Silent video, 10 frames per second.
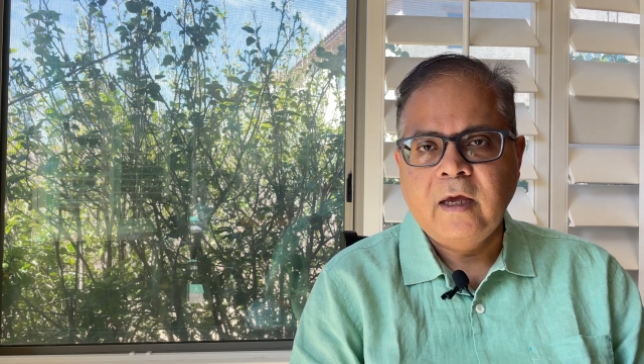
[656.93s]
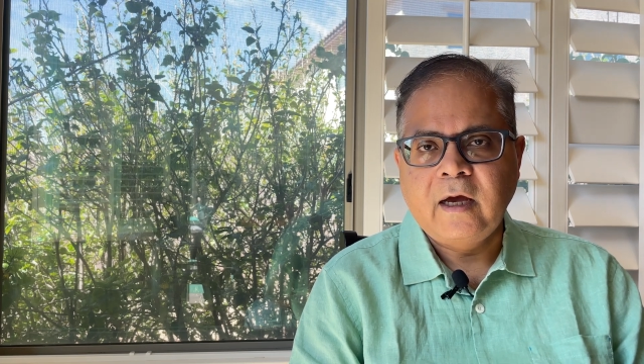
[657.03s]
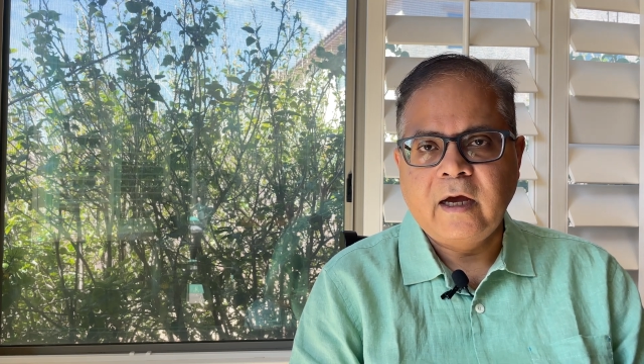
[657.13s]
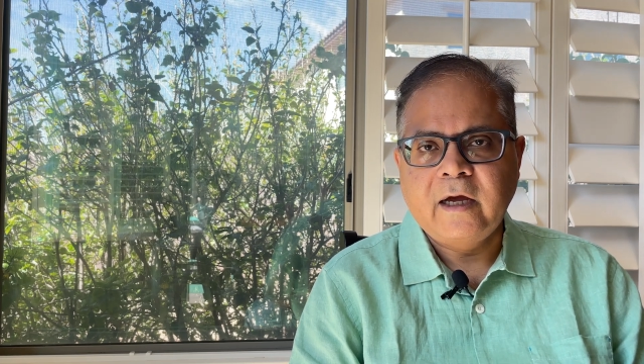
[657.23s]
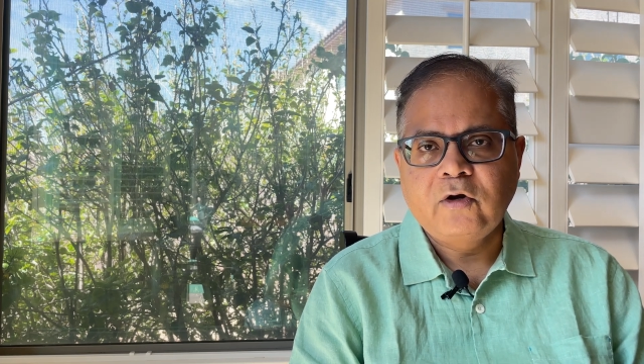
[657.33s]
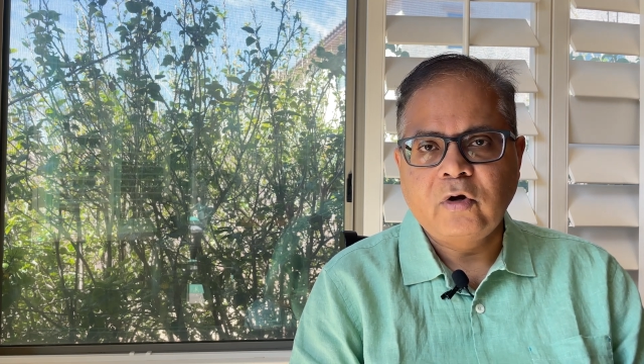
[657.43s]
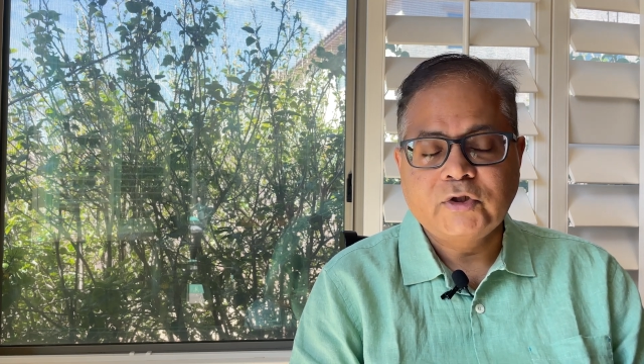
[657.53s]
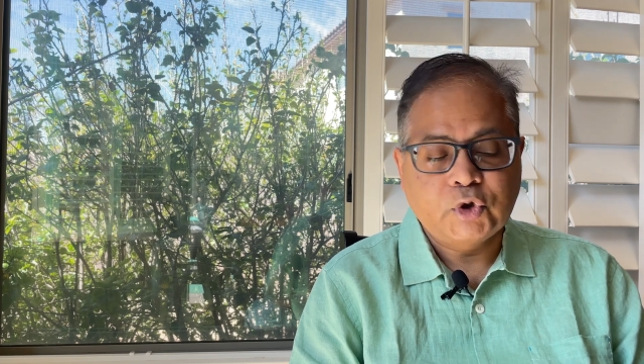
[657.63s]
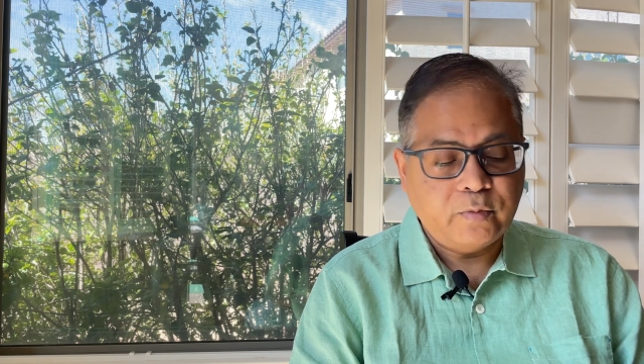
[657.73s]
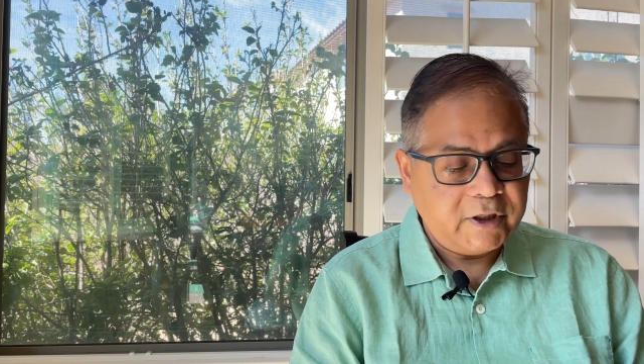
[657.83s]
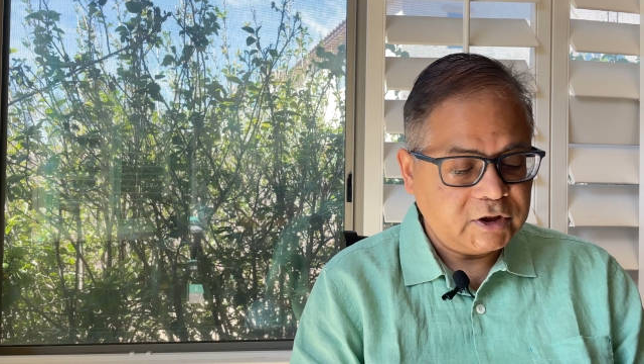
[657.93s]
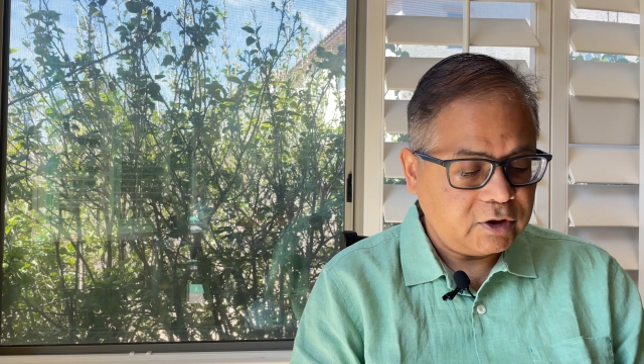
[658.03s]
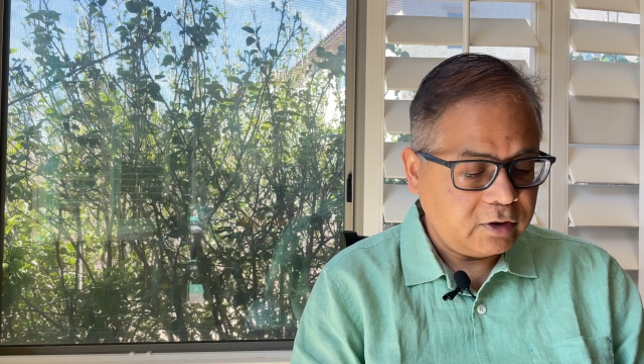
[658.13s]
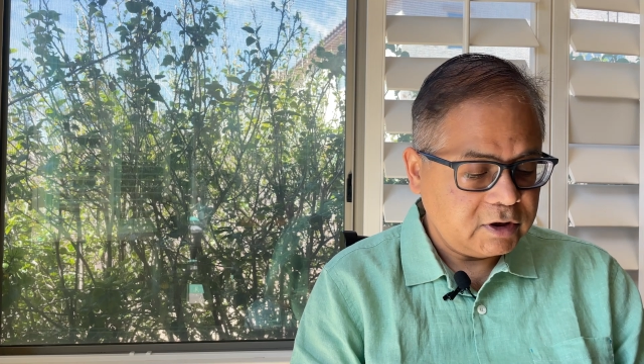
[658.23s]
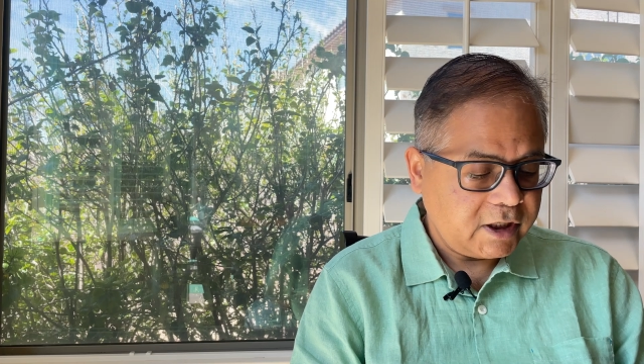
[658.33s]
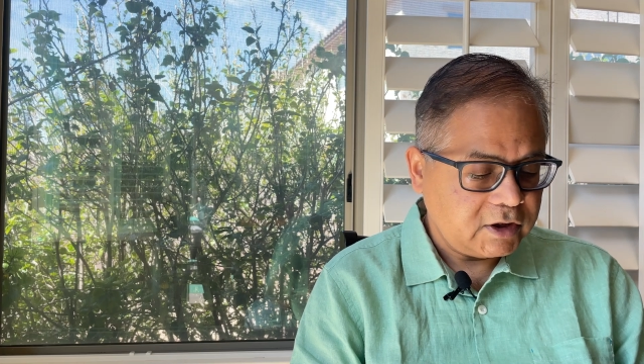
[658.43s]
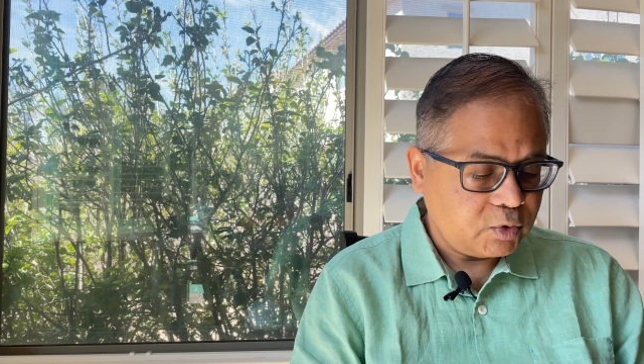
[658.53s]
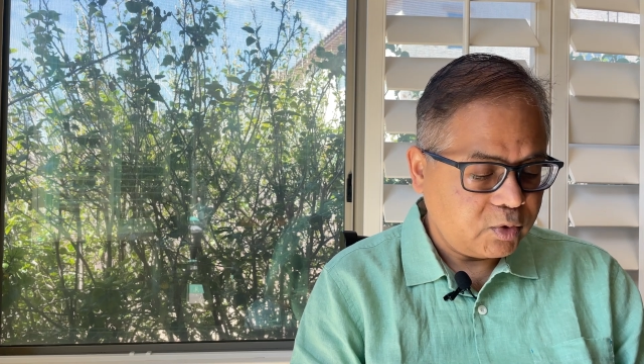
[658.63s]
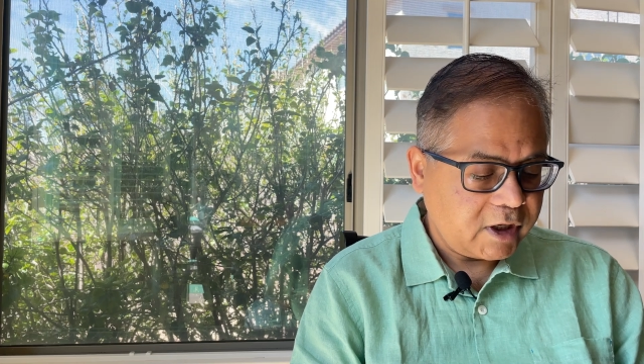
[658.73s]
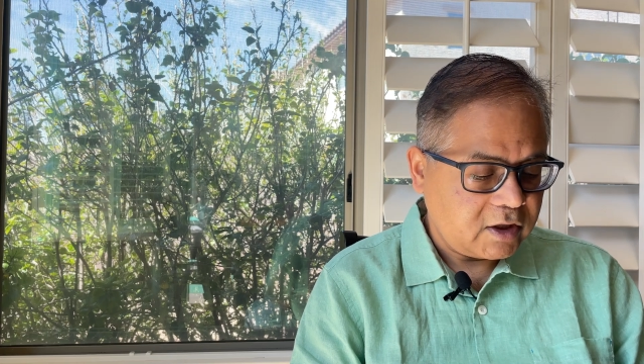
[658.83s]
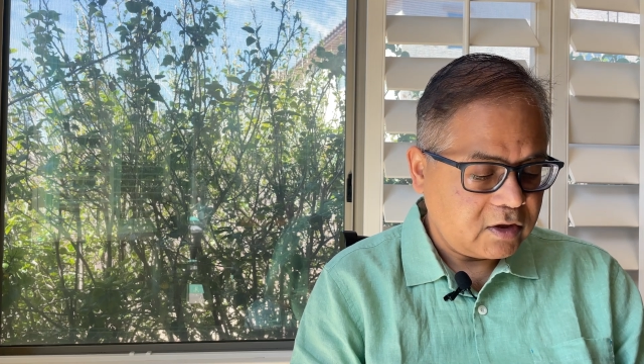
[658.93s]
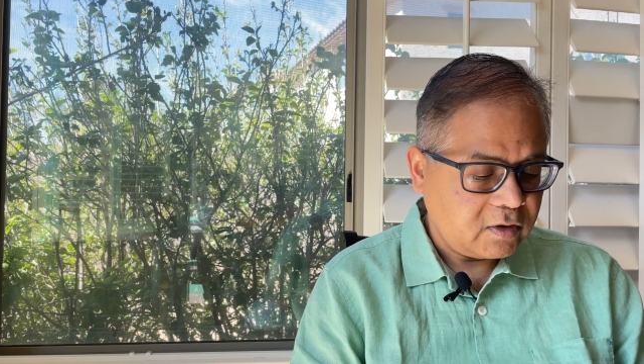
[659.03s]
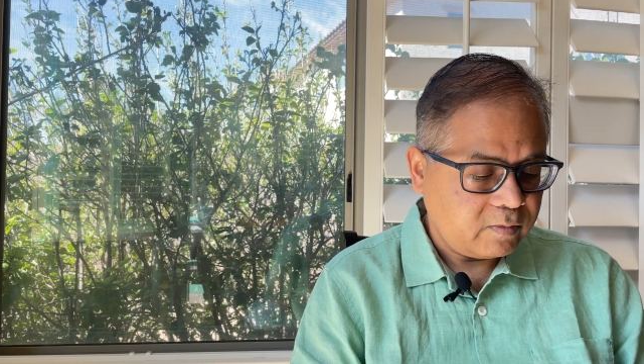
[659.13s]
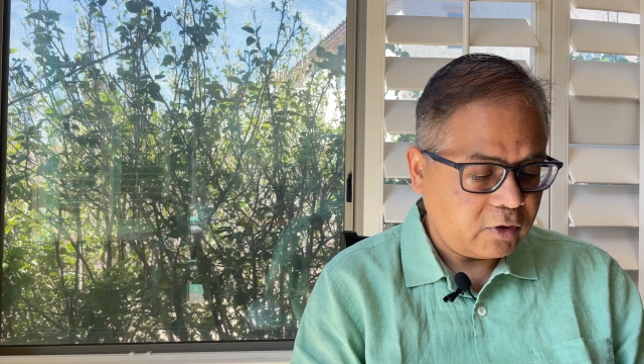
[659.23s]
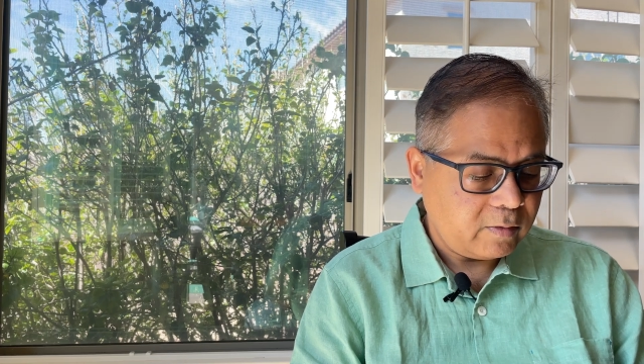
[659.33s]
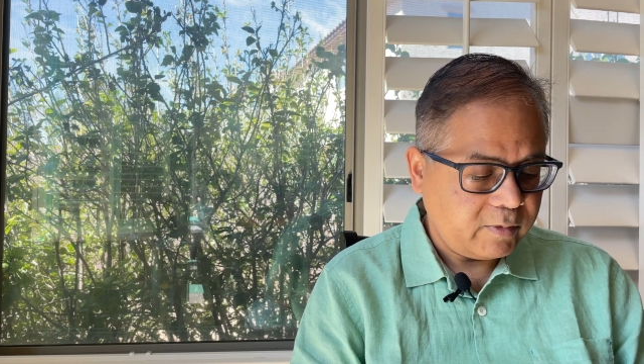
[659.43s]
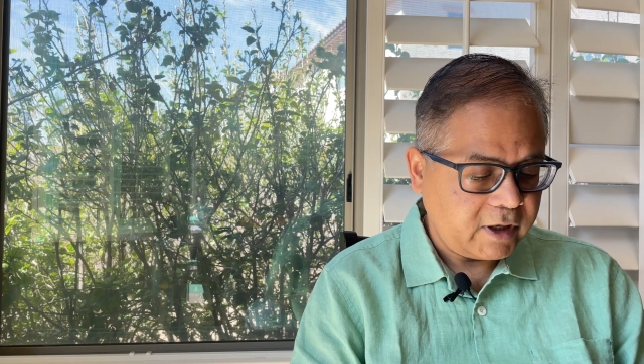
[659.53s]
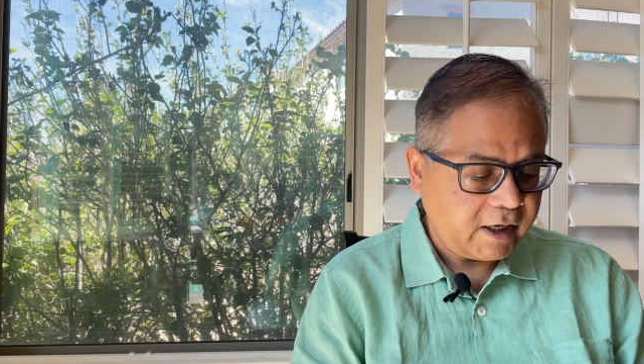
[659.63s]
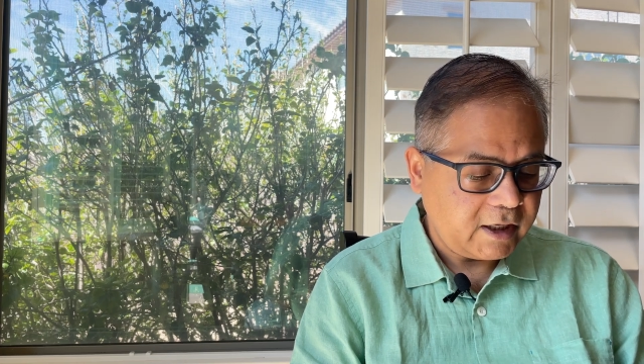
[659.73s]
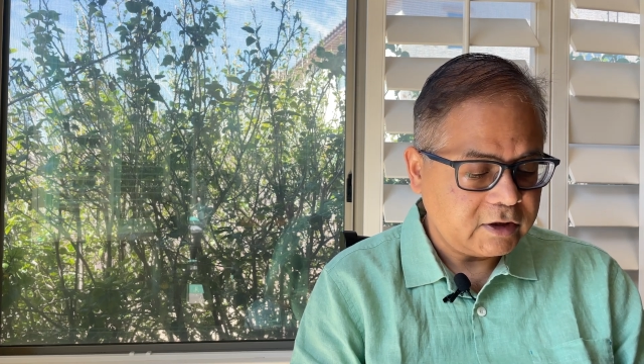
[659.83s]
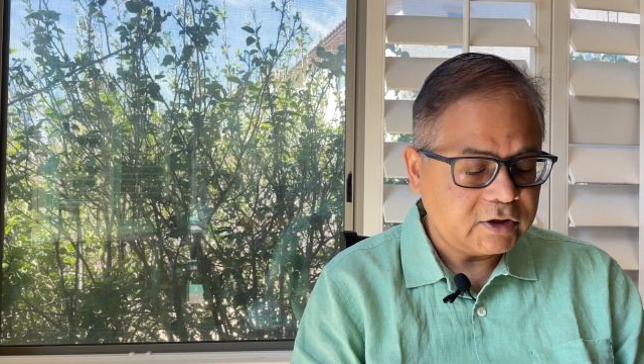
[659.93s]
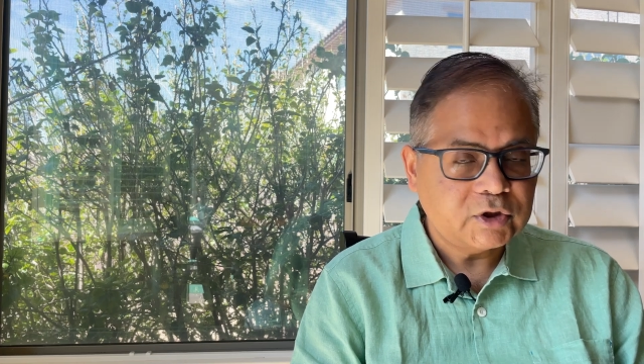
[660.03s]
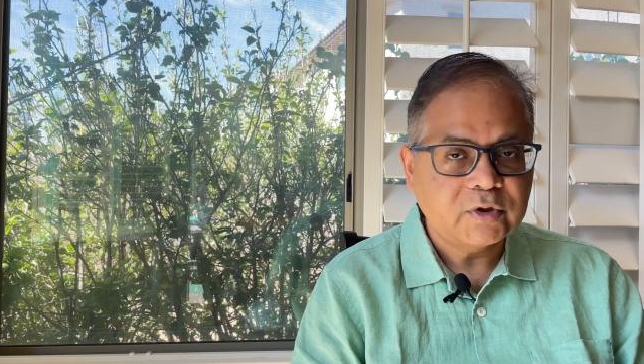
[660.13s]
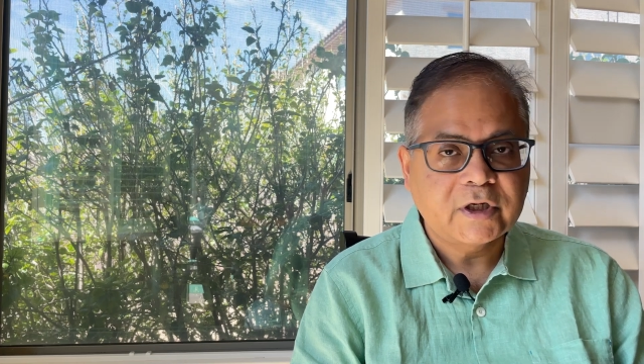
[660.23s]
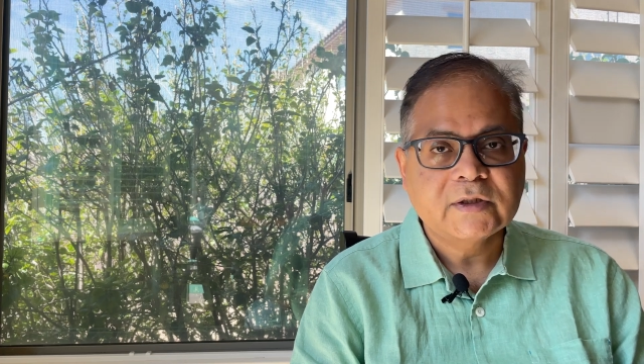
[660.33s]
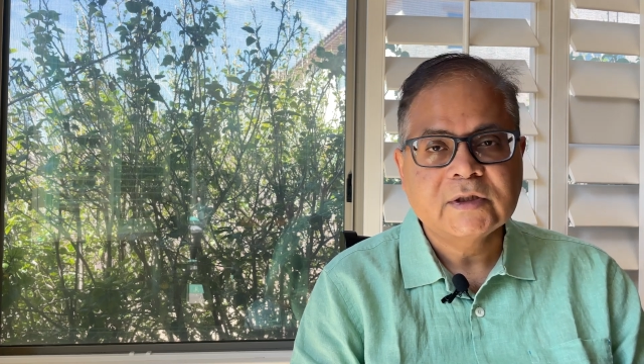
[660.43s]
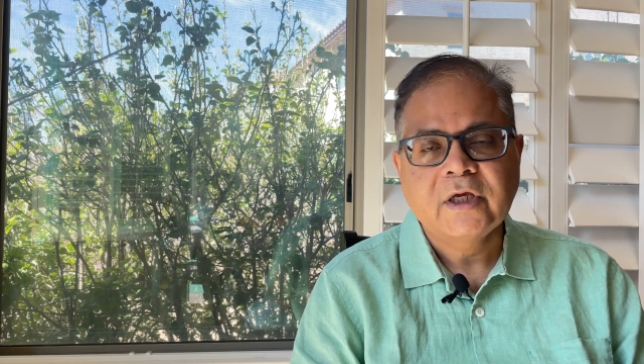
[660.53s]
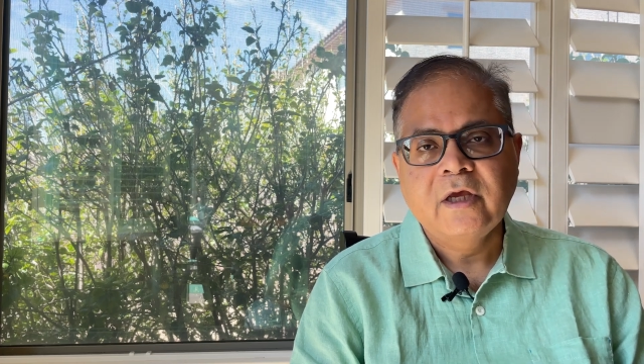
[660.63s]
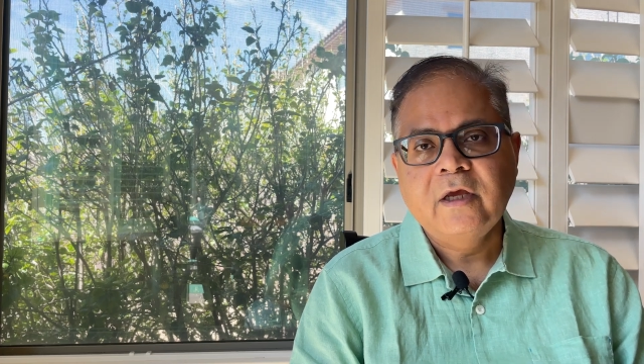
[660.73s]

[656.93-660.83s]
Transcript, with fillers: And also make sure that you get proper health insurance.